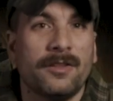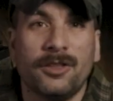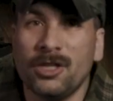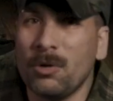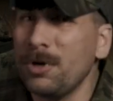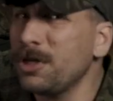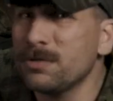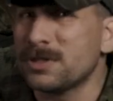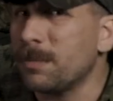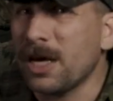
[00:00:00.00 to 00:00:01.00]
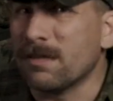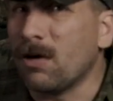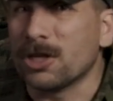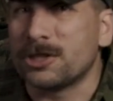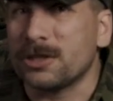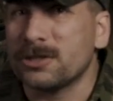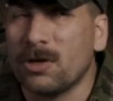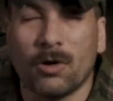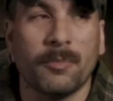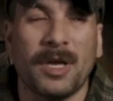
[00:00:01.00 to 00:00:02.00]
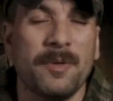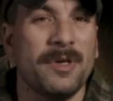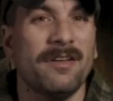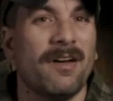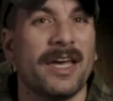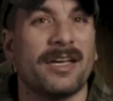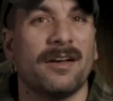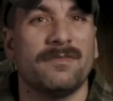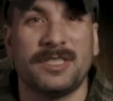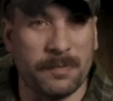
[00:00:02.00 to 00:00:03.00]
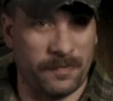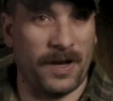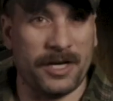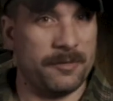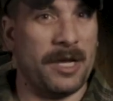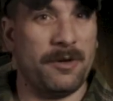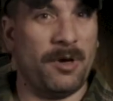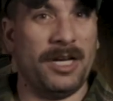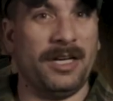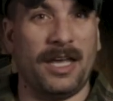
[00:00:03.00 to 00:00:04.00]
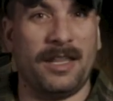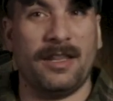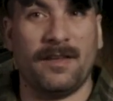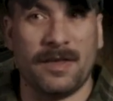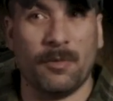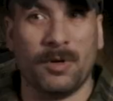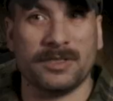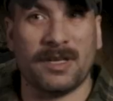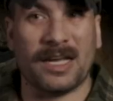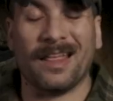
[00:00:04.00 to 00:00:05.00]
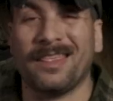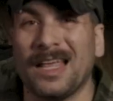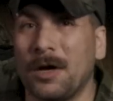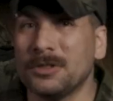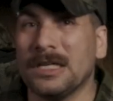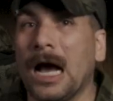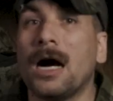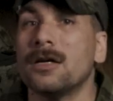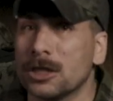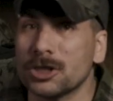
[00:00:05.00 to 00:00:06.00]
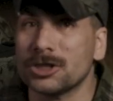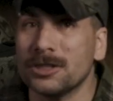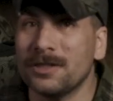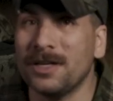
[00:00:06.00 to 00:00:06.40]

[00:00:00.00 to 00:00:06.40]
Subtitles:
No one used to make launchers, or maybe like Deep Fire made one and it was like $1,000